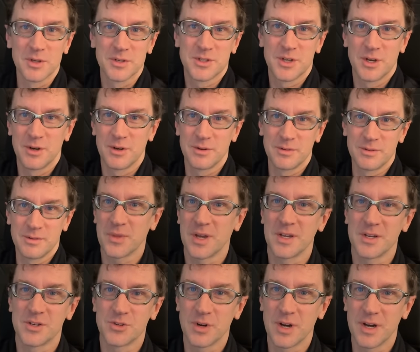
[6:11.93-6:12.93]
So
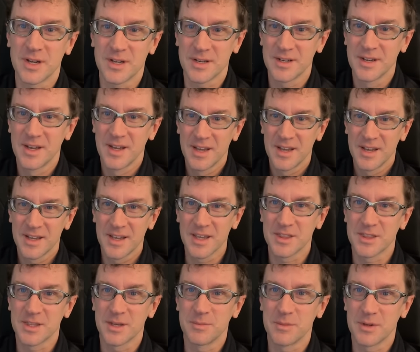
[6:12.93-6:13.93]
I try to
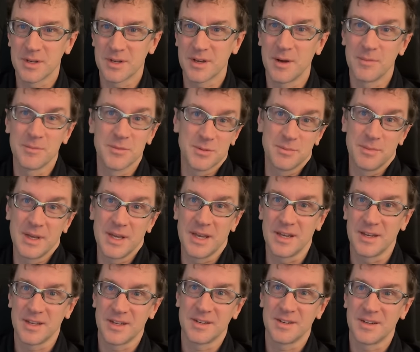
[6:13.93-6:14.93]
get them to come to me.
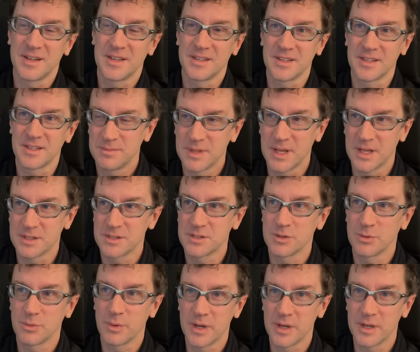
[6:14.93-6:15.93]
And I think that's
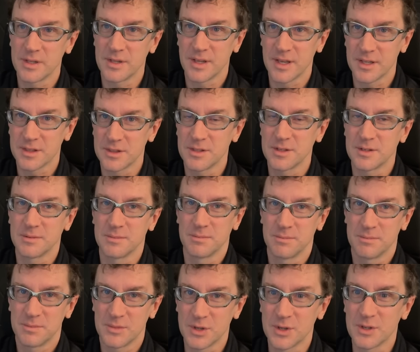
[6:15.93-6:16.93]
the way to get the
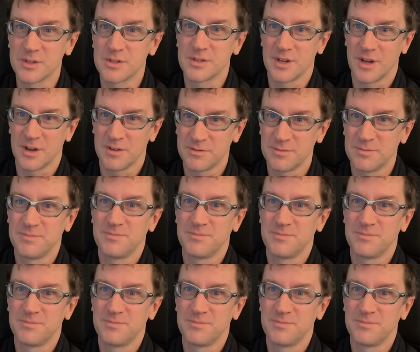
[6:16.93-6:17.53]
good stuff.